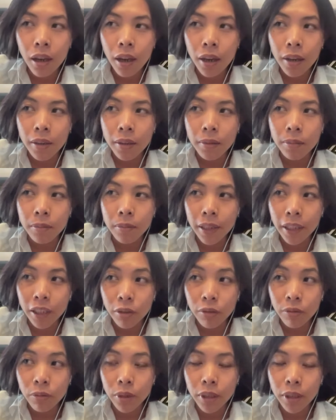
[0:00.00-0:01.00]

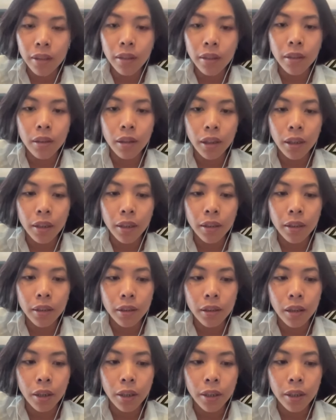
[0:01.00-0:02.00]
kind of work
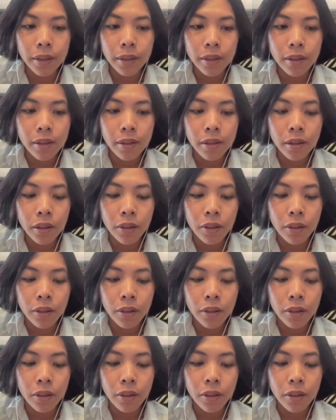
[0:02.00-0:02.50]
on